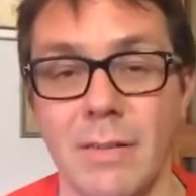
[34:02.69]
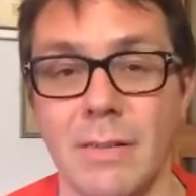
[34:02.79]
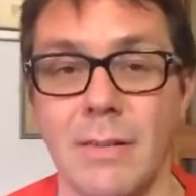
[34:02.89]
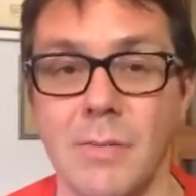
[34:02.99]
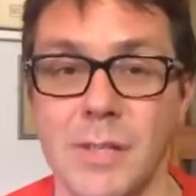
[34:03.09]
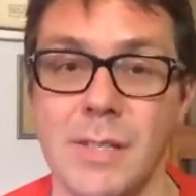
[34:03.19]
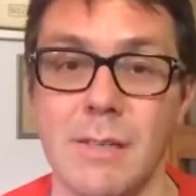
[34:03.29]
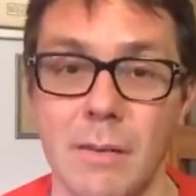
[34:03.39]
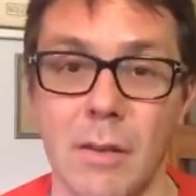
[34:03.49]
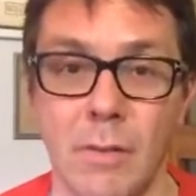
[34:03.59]
And it was just,
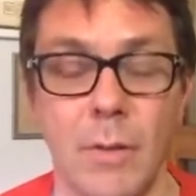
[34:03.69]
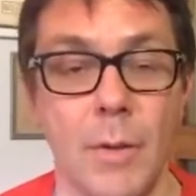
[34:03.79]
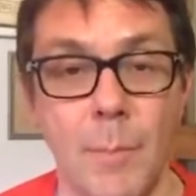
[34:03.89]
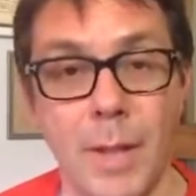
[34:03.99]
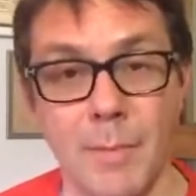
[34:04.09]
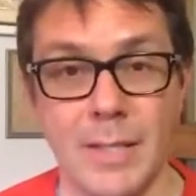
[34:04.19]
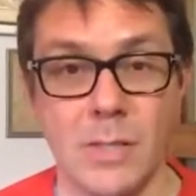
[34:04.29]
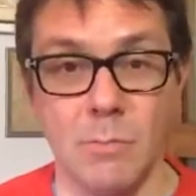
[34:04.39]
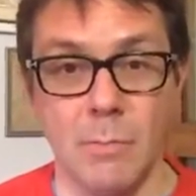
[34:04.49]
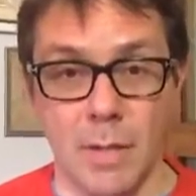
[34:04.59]
Mike
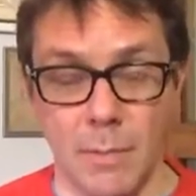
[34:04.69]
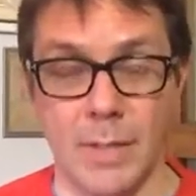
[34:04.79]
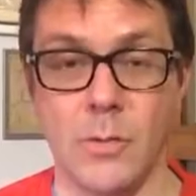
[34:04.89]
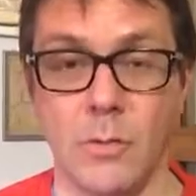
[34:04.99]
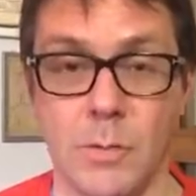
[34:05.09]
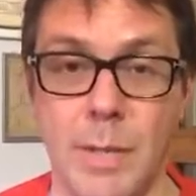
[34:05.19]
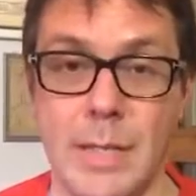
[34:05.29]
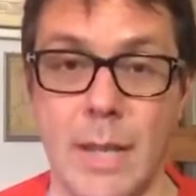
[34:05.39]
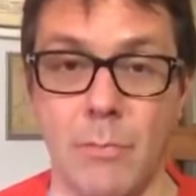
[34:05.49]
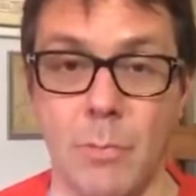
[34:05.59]
Matzdorf's
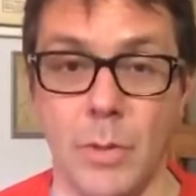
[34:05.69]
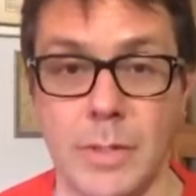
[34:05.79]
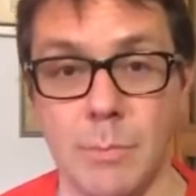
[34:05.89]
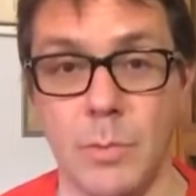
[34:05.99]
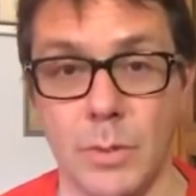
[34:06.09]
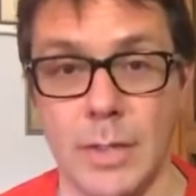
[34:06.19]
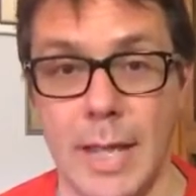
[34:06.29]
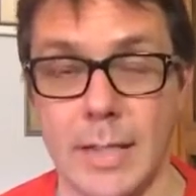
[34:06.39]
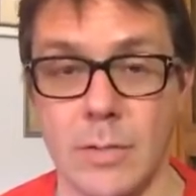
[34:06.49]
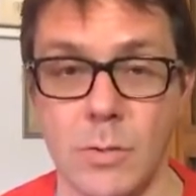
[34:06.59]
PDF book is the book to
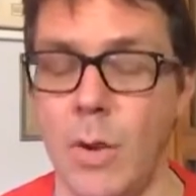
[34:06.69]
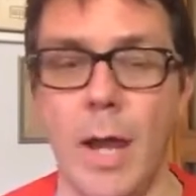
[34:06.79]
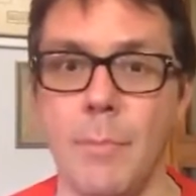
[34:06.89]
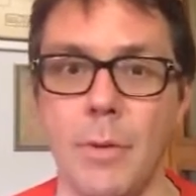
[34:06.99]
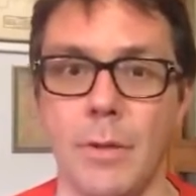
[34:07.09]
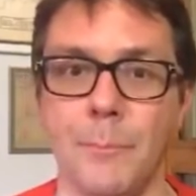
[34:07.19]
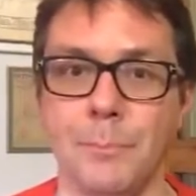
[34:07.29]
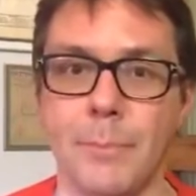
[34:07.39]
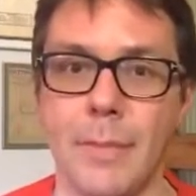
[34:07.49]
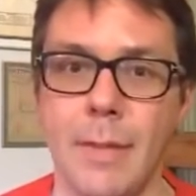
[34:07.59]
get, so iBook,
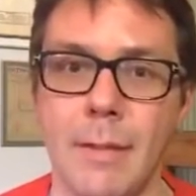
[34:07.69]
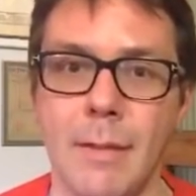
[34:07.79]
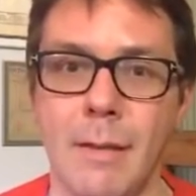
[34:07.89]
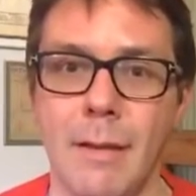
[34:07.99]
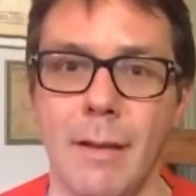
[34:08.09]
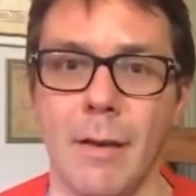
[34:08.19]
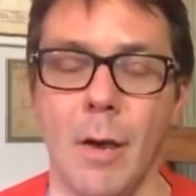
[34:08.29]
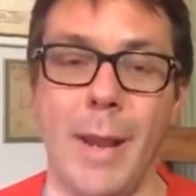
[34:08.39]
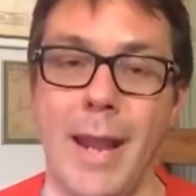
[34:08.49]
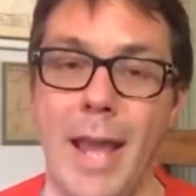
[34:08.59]

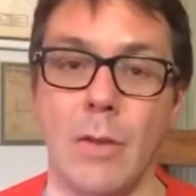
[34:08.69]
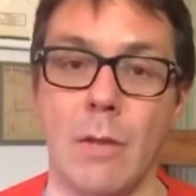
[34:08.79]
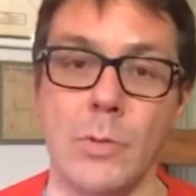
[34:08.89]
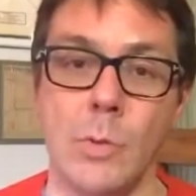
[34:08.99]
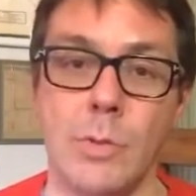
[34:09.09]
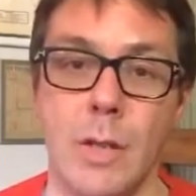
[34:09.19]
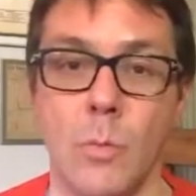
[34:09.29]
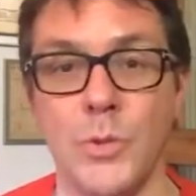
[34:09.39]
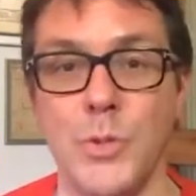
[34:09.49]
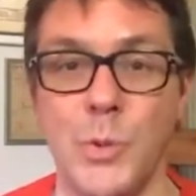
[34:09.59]
about how that was all done and
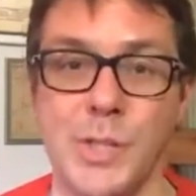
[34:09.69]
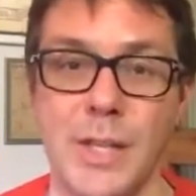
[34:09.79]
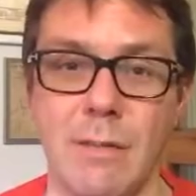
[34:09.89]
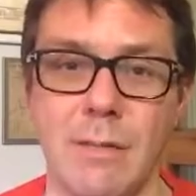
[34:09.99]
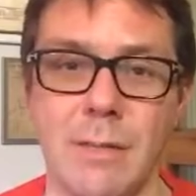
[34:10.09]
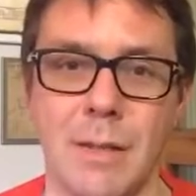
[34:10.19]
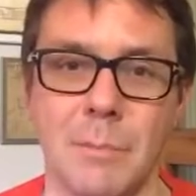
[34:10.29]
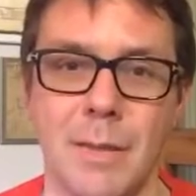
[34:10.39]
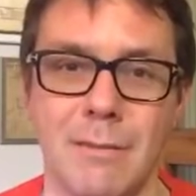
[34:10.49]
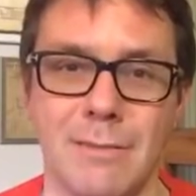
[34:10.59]
what tools they used. And
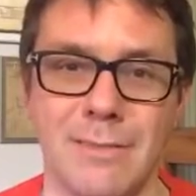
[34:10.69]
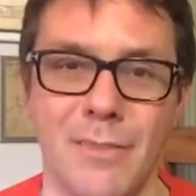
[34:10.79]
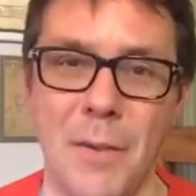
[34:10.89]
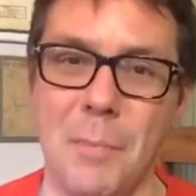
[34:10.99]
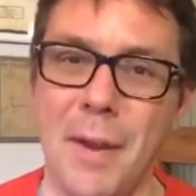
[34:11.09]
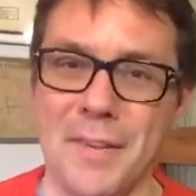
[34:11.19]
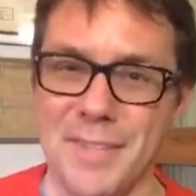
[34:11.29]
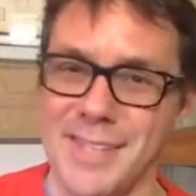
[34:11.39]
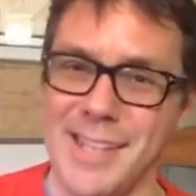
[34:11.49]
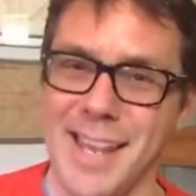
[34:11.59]
I'm very proud
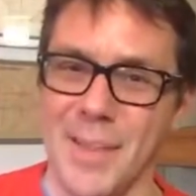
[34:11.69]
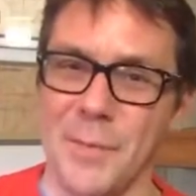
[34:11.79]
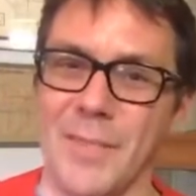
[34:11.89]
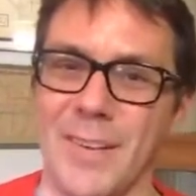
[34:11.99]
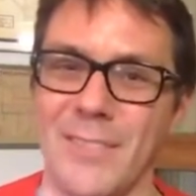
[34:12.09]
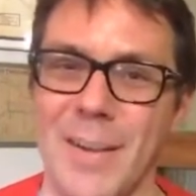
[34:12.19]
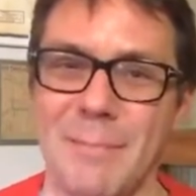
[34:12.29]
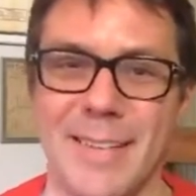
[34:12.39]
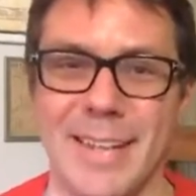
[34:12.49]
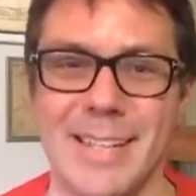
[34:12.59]
to say that one of my
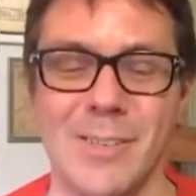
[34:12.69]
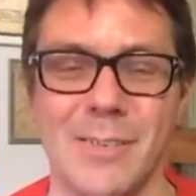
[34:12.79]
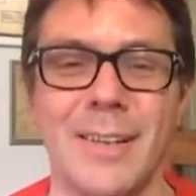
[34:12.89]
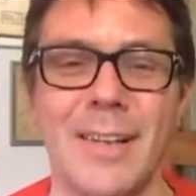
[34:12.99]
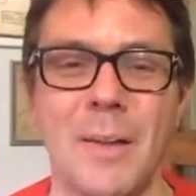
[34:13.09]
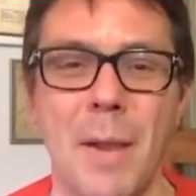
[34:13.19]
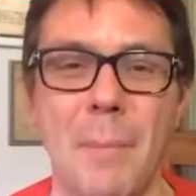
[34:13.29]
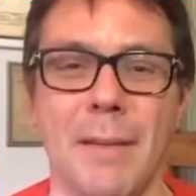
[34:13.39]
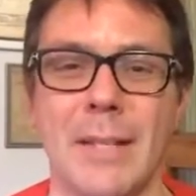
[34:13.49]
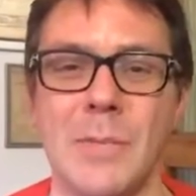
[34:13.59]
plugins
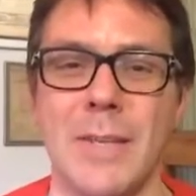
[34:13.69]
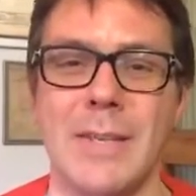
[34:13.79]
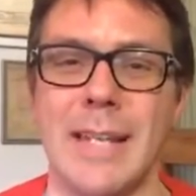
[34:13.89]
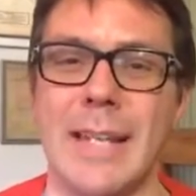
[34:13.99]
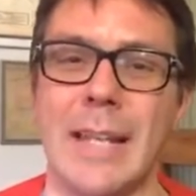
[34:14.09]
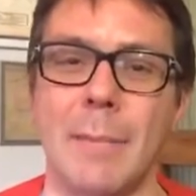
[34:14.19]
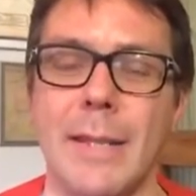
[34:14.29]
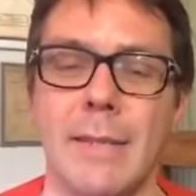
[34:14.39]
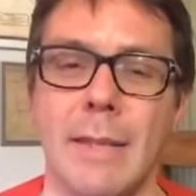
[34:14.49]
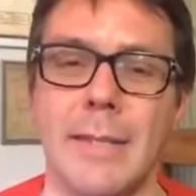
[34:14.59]
were used a little
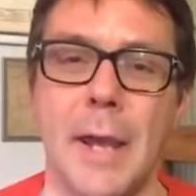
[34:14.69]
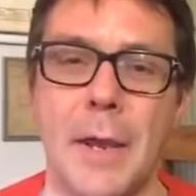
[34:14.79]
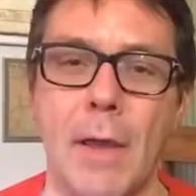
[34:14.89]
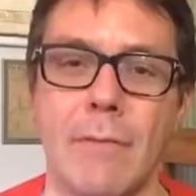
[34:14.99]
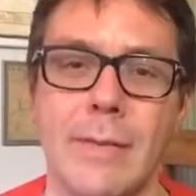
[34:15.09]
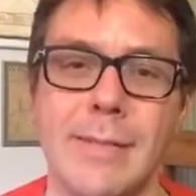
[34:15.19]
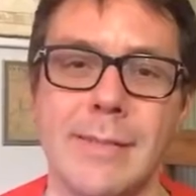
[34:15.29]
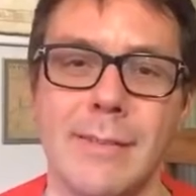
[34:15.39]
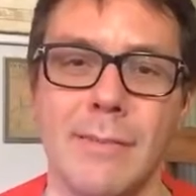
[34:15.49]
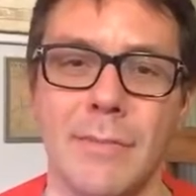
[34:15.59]
bit in the turnovers
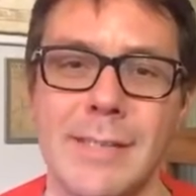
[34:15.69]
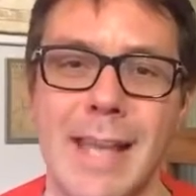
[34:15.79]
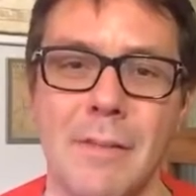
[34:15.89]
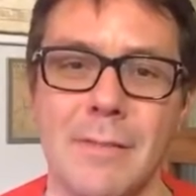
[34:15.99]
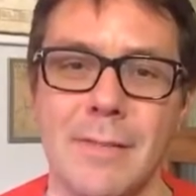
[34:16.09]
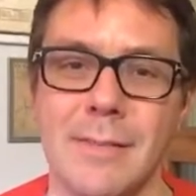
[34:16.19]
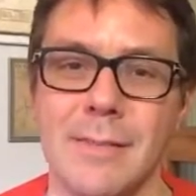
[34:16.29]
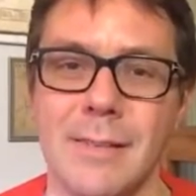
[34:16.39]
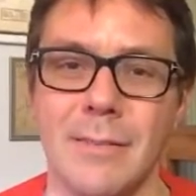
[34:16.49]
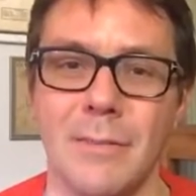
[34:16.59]
for sound and
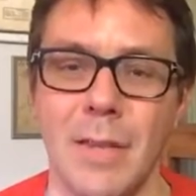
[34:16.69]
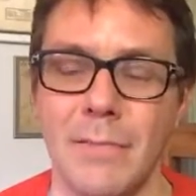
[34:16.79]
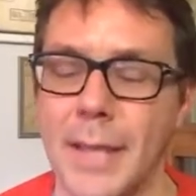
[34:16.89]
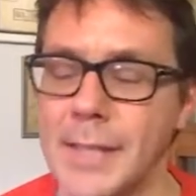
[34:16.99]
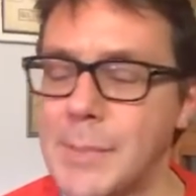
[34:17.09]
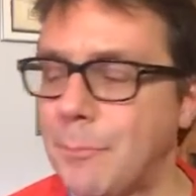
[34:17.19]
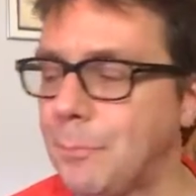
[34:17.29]
VFX.